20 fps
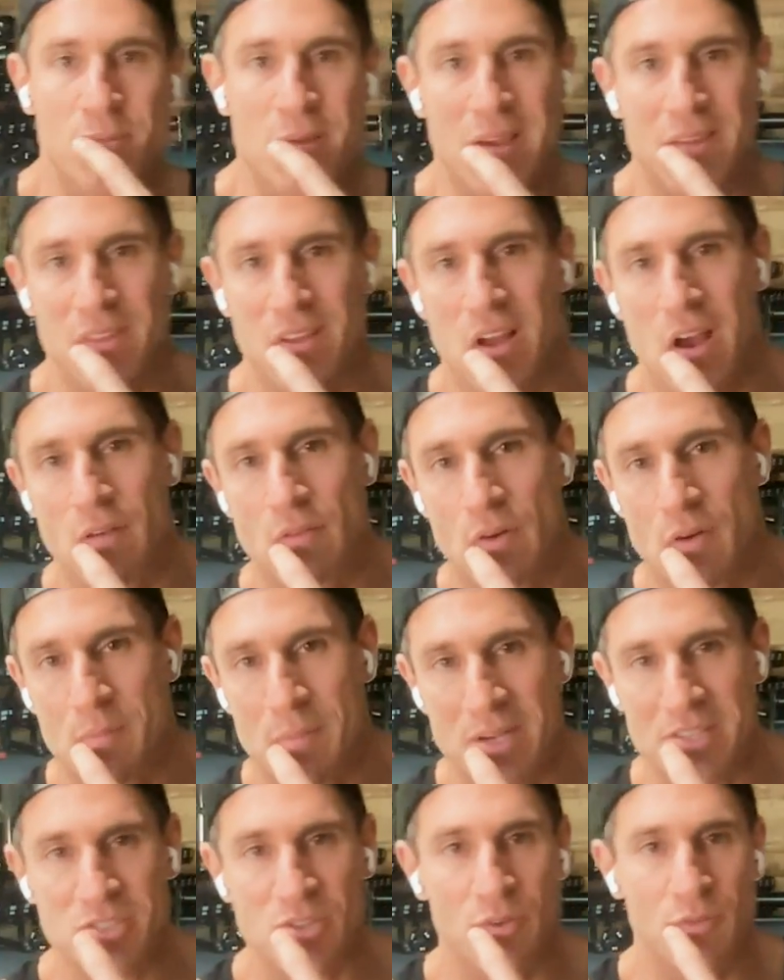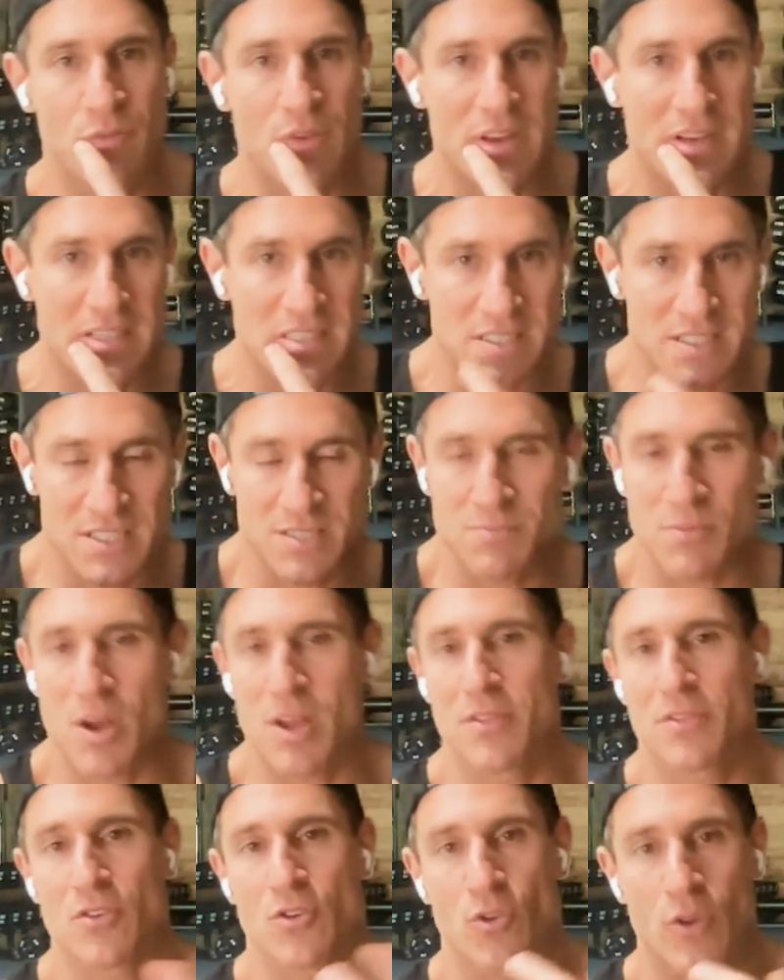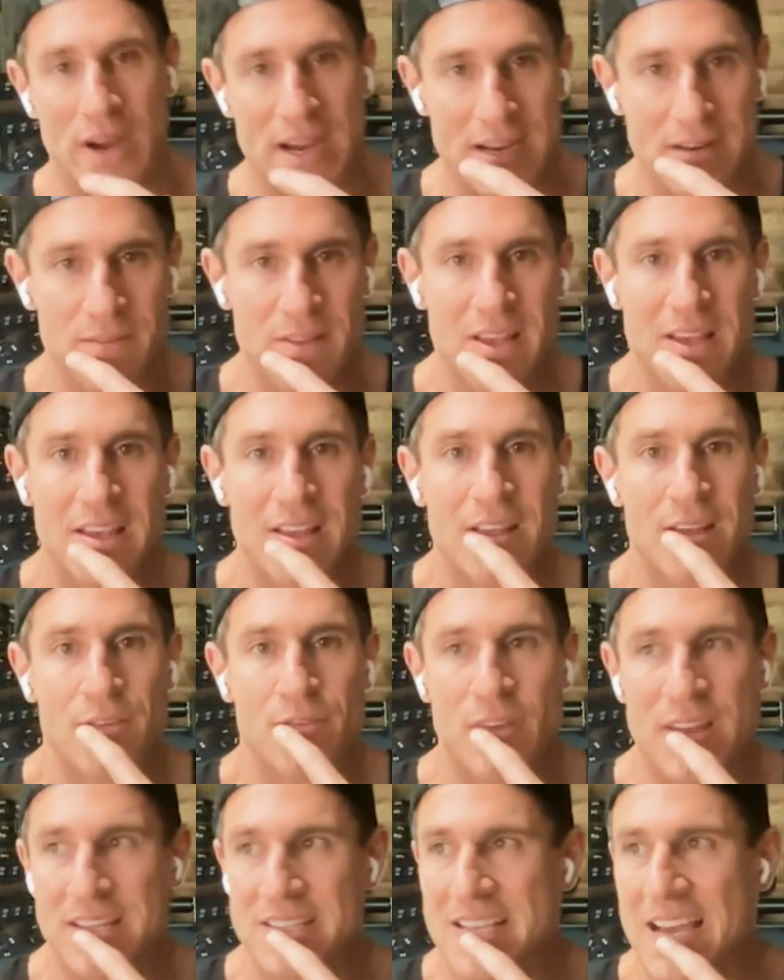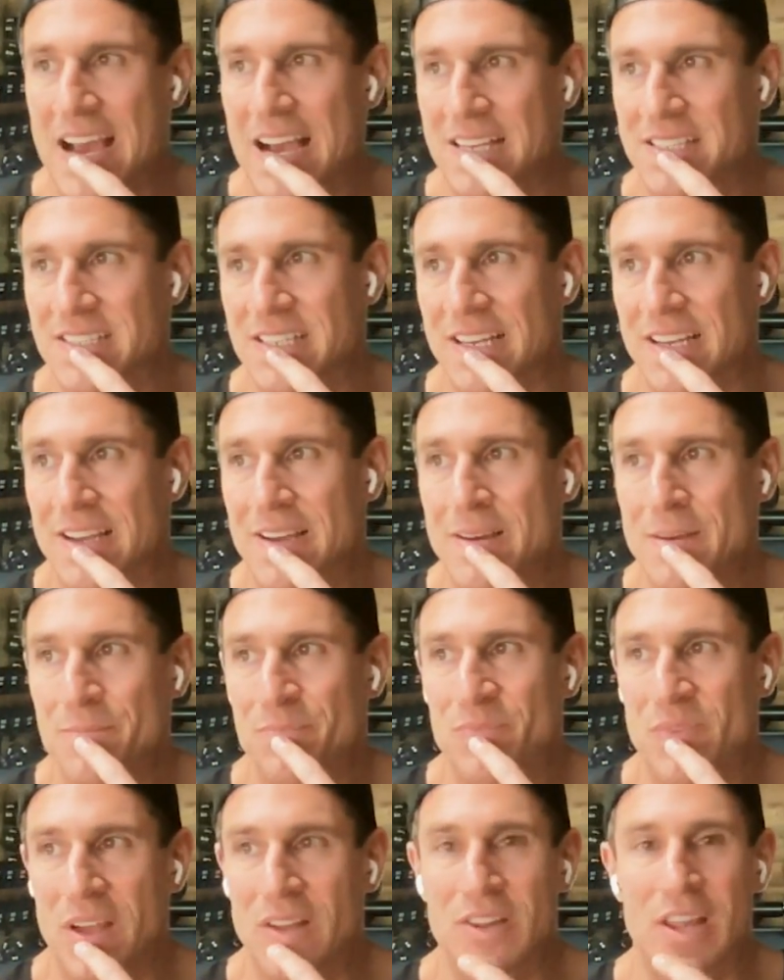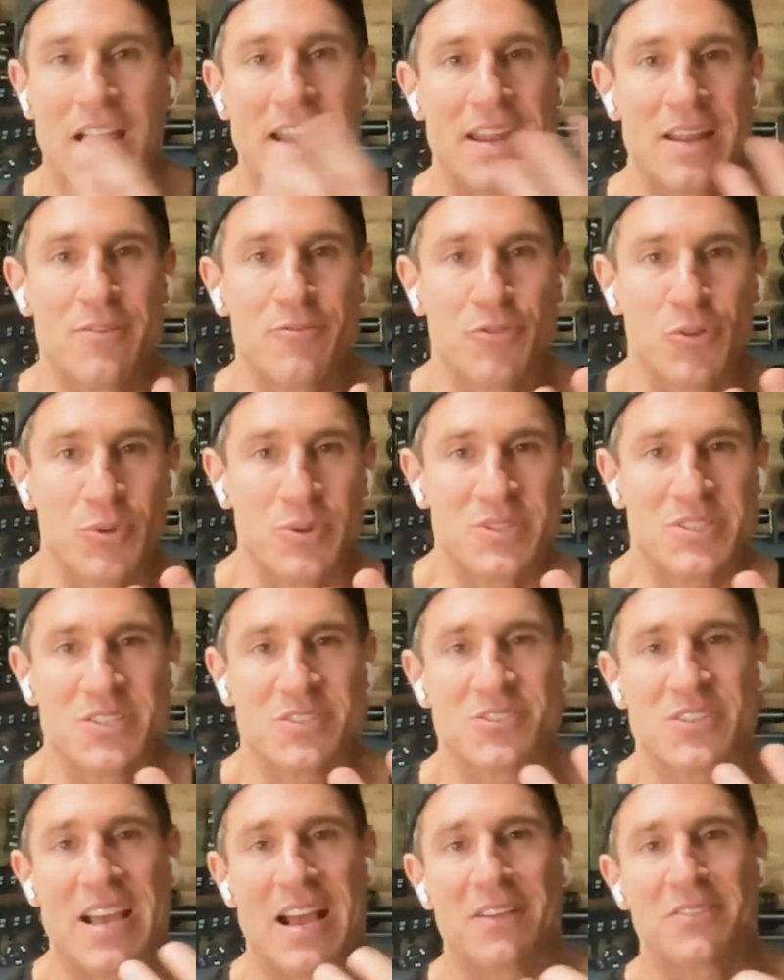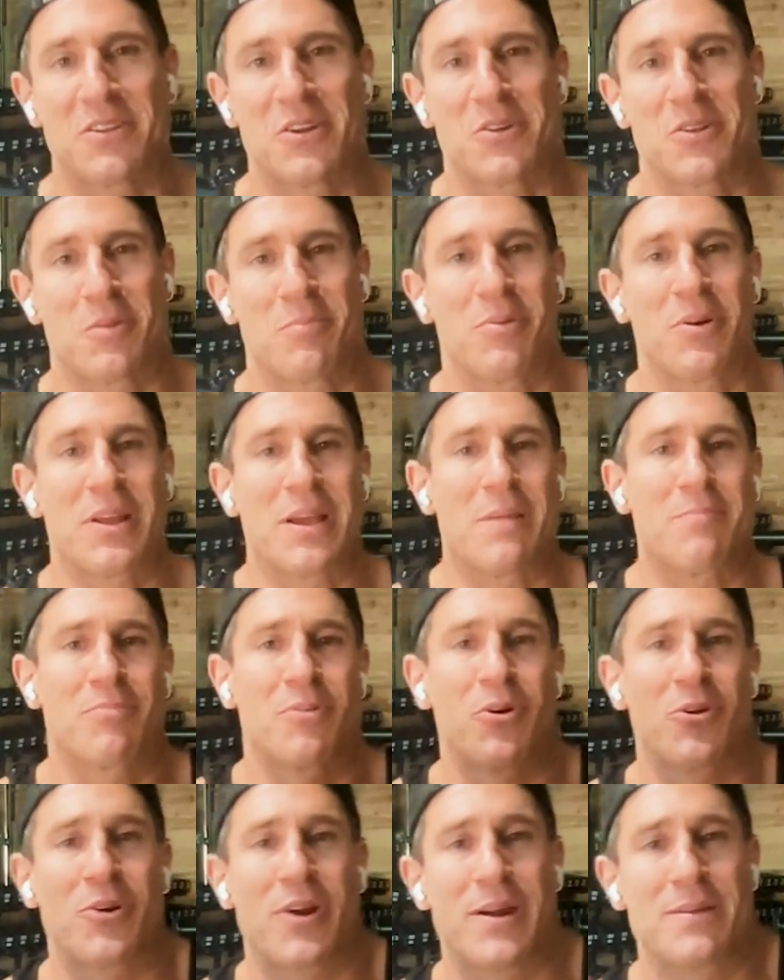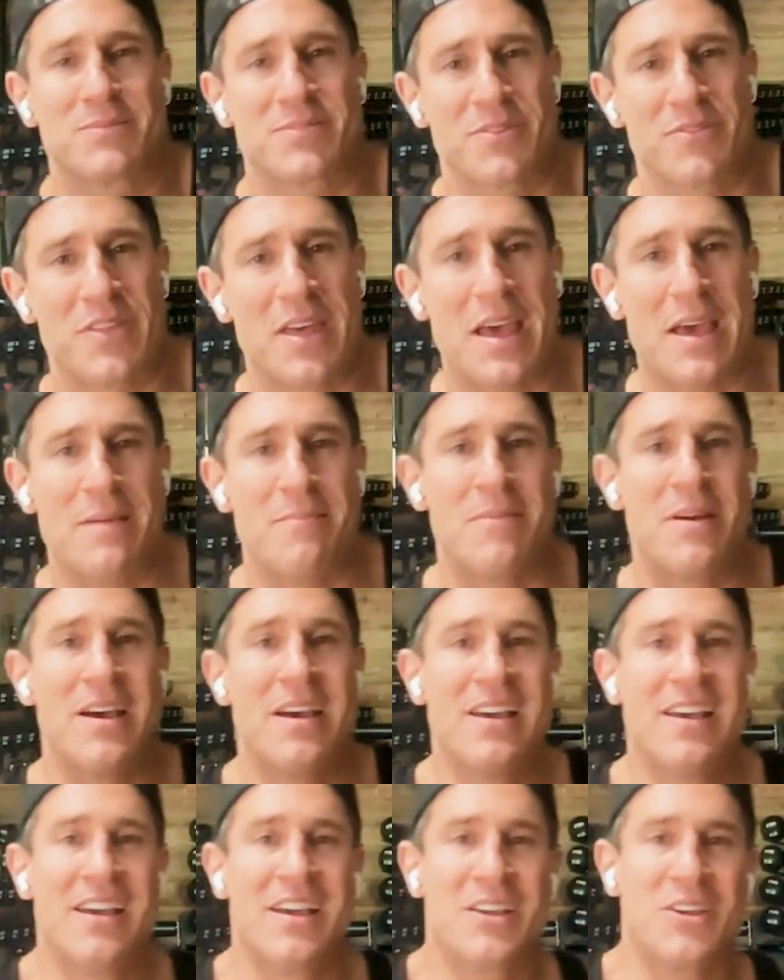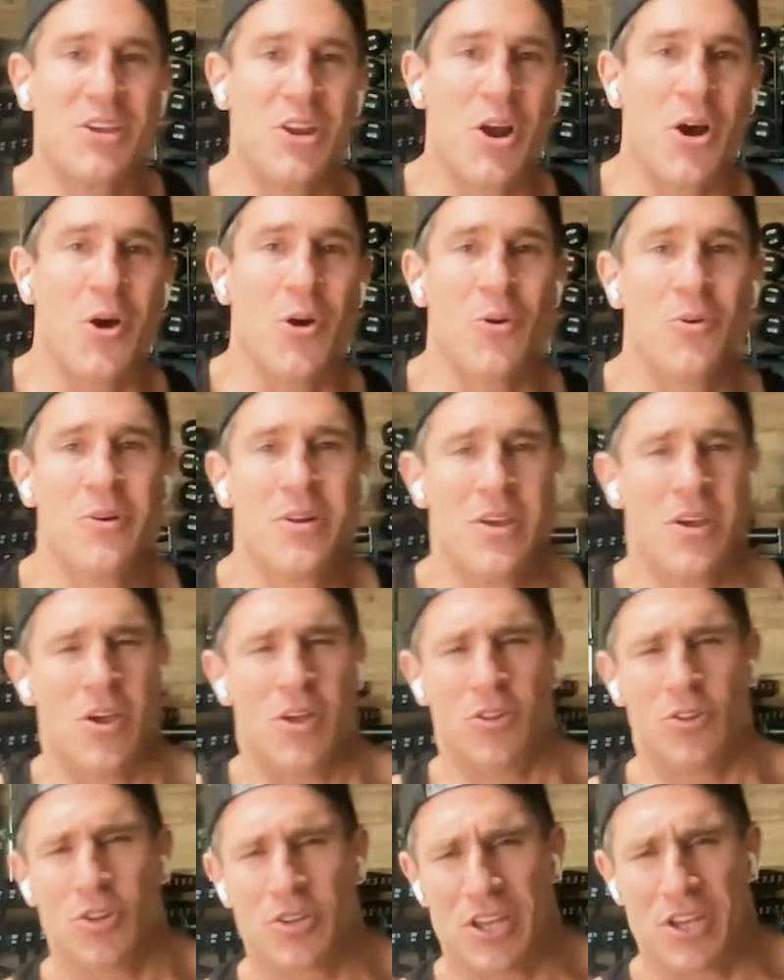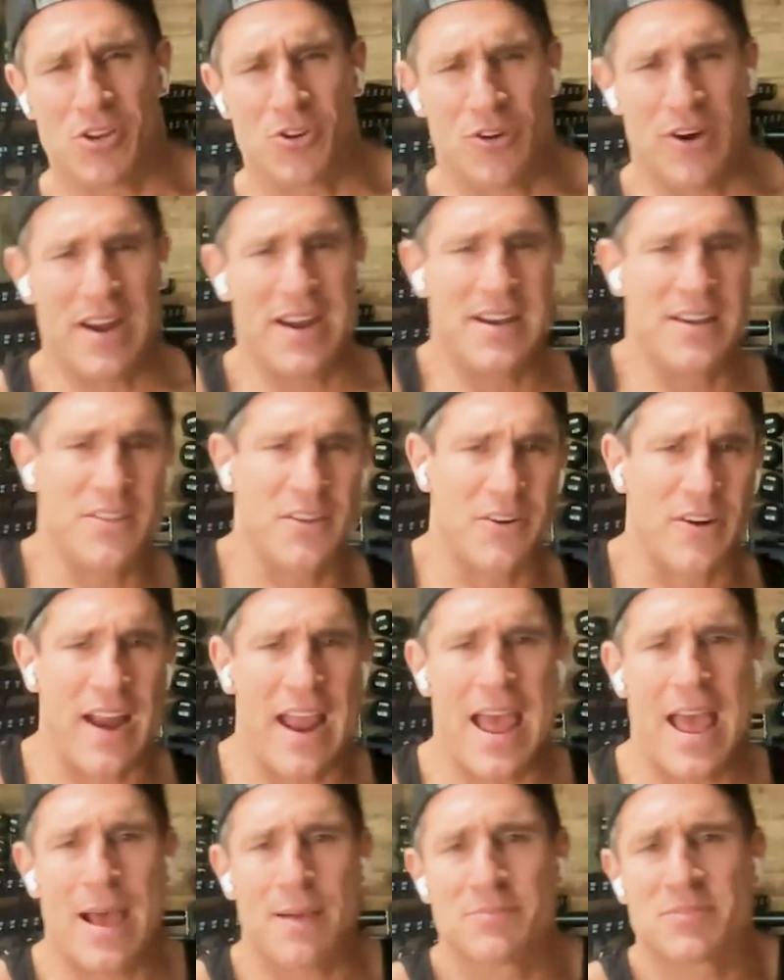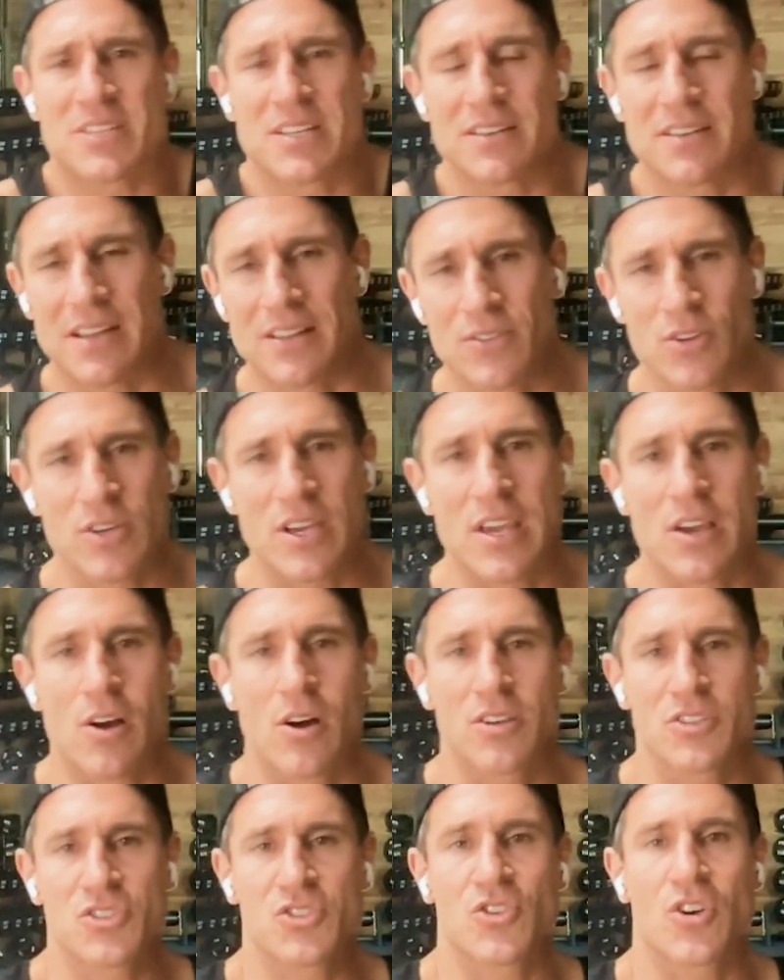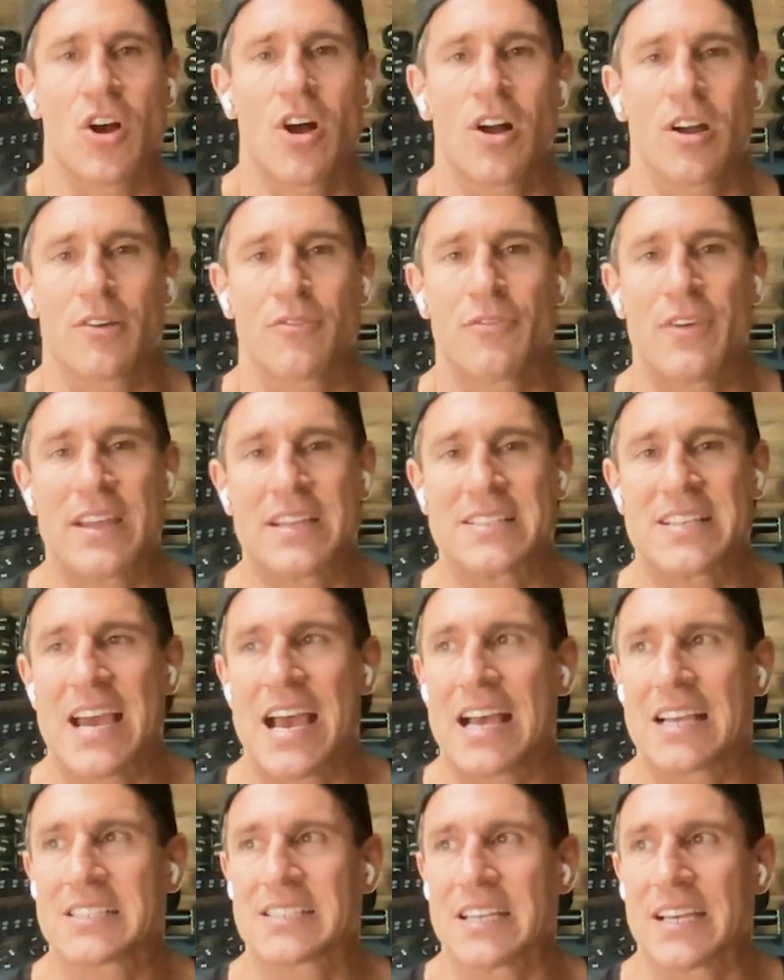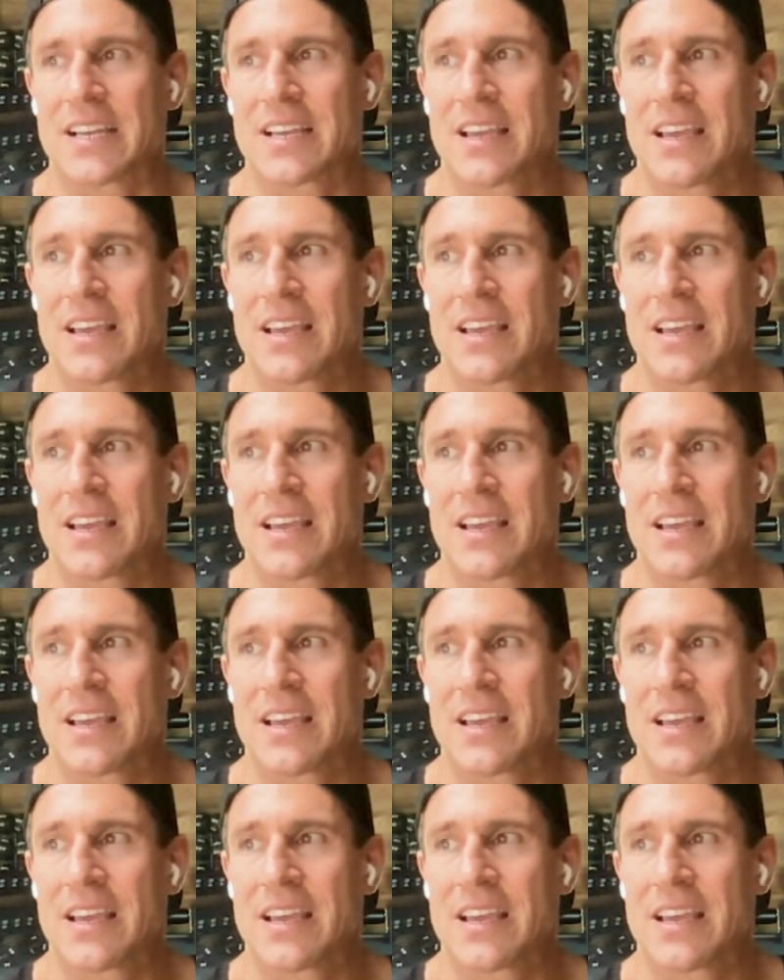me on the cover of Muscle and Fitness this month. Great. Fantastic. A lot of influencers out there, they're putting up programs of them, you know, looking great and their abs and looking all strong. Fantastic.